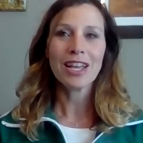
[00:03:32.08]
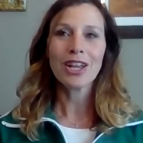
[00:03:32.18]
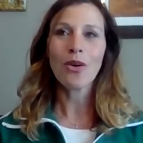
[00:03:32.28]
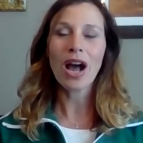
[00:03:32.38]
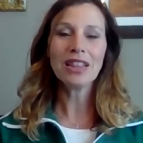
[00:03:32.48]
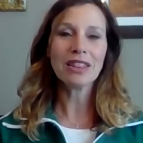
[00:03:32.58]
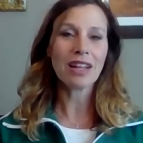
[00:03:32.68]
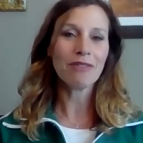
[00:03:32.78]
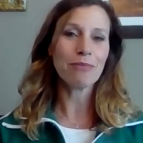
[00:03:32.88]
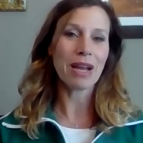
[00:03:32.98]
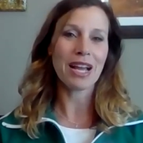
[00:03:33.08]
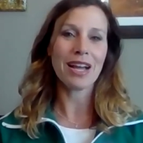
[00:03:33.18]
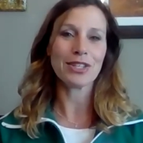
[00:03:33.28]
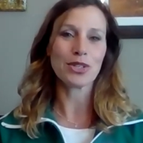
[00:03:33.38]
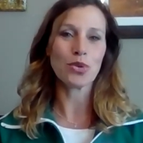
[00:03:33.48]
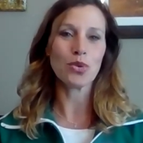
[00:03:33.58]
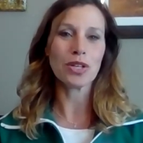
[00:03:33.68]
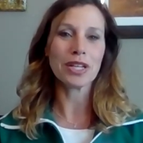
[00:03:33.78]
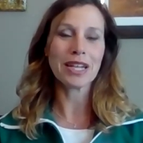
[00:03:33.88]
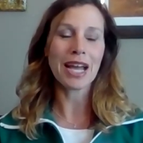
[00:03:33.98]
you know, I loved my high
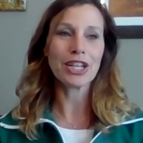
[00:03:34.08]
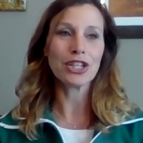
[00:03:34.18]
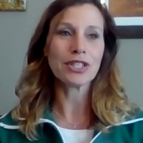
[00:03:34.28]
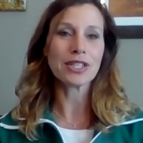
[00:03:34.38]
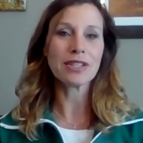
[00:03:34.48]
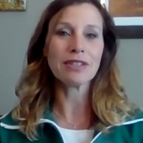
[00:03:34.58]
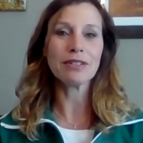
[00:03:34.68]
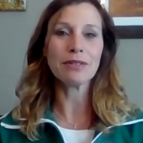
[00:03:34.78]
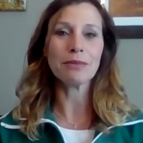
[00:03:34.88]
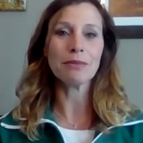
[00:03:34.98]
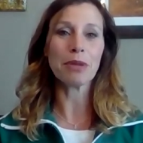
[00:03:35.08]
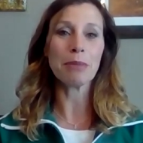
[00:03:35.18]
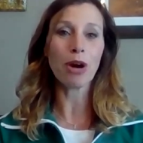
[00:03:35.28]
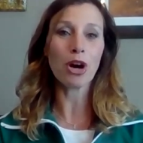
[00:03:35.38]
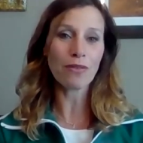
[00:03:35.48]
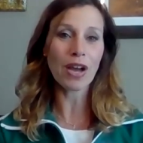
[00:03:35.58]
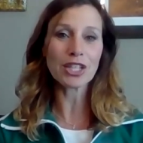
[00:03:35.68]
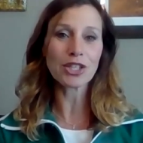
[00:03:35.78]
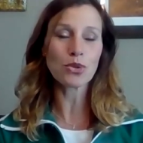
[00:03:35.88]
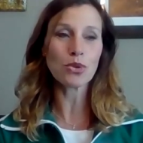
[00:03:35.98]
school and I could still be a part of
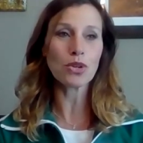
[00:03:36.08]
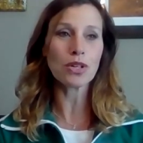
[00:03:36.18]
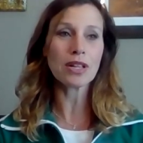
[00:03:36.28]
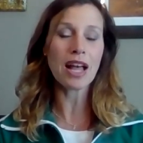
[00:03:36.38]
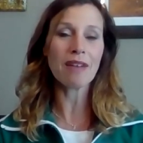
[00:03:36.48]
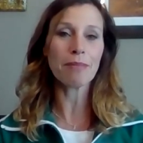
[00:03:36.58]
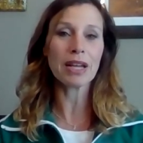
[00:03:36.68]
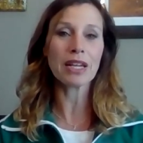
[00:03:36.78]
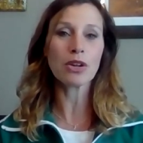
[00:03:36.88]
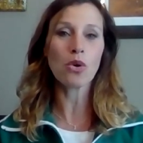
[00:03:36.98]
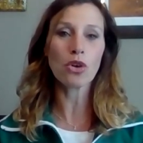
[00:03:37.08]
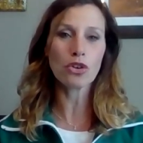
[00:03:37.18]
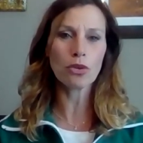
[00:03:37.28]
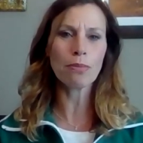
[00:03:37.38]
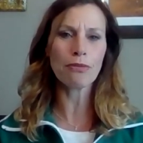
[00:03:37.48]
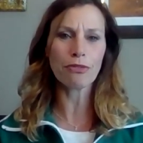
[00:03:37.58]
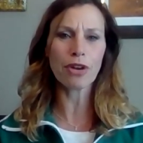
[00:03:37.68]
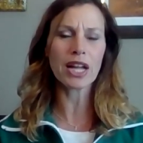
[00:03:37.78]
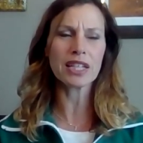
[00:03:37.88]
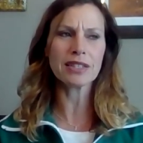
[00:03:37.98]
high school, have my core group of
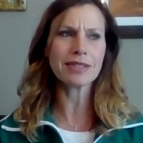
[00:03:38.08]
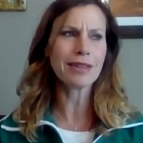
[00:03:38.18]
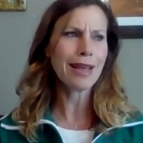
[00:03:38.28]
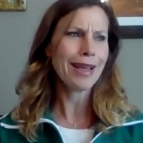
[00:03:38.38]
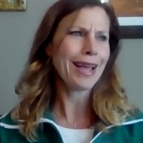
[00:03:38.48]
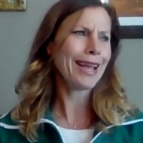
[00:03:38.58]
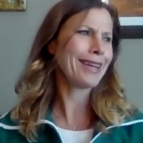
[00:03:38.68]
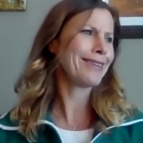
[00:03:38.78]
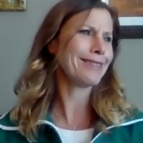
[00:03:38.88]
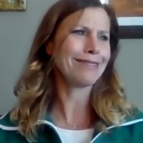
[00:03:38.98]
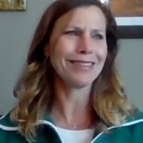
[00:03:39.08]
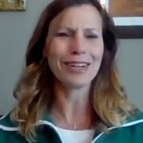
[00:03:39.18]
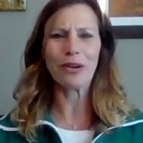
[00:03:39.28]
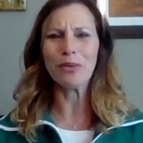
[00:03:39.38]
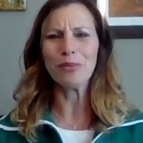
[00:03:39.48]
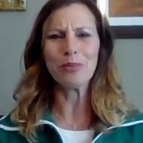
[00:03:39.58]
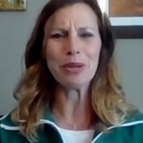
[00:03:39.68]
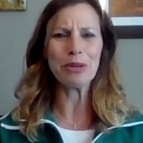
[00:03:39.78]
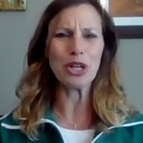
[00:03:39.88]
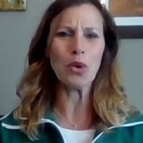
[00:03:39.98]
friends. And, you know,
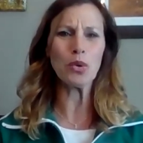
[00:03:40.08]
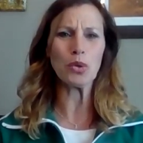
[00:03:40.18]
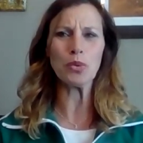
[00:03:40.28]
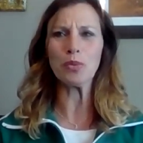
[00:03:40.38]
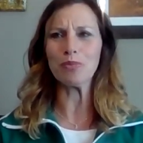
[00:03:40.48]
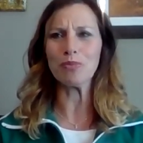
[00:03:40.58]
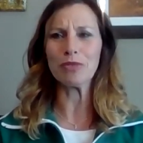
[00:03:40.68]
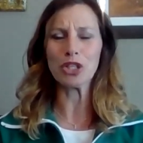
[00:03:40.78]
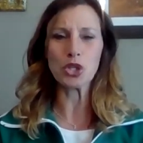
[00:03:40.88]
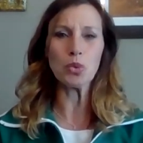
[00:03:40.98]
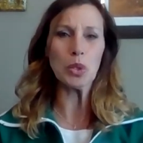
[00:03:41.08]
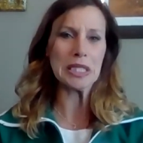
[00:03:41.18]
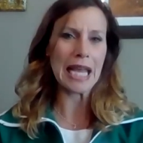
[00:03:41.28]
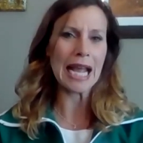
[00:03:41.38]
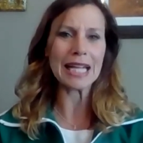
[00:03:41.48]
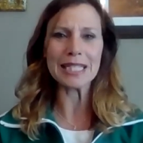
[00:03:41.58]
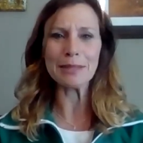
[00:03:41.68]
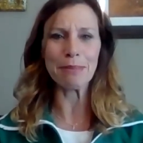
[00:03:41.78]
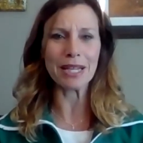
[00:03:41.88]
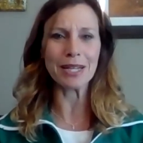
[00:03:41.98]
we would go to the school
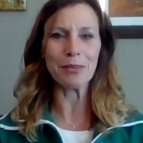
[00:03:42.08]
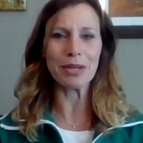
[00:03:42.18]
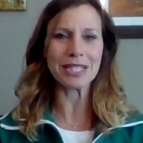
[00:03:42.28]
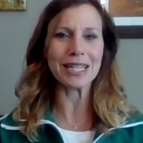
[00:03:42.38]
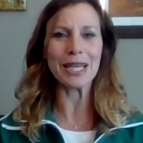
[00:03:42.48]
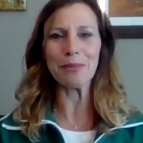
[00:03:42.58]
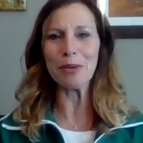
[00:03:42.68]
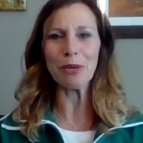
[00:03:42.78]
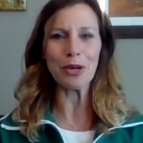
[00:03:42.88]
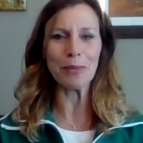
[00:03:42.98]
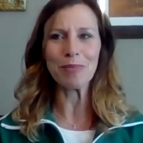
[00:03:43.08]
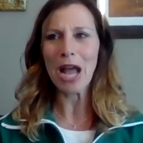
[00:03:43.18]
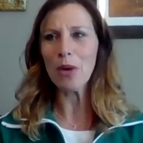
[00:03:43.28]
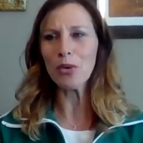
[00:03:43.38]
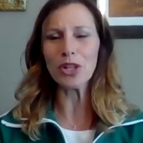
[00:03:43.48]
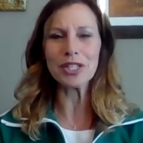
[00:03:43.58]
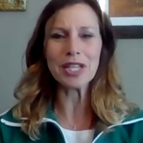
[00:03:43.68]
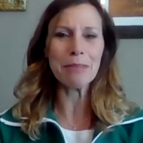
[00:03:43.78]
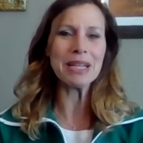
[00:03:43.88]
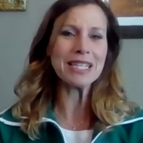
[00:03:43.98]
dance, but it wasn't like we were out all the
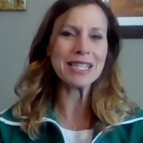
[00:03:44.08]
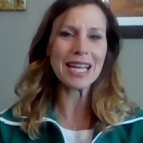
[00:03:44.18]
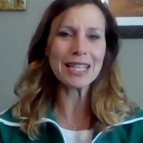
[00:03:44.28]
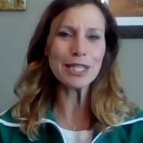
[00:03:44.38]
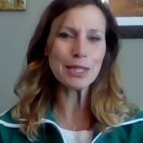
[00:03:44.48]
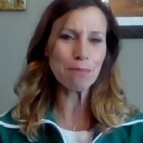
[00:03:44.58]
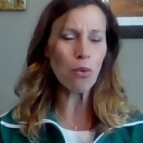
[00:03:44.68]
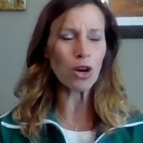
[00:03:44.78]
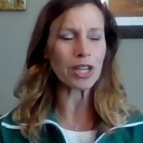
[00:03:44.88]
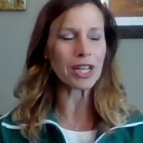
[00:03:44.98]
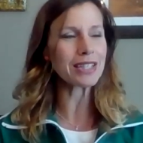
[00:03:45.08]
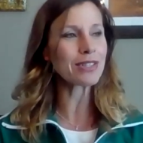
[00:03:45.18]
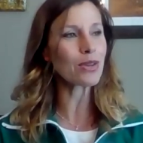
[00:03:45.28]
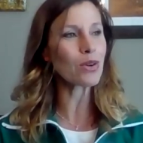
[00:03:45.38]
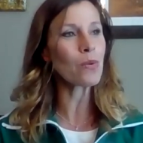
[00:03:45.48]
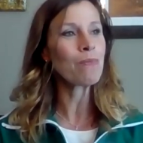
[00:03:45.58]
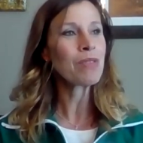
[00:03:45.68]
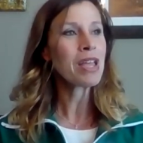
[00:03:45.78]
time because I had sport. And so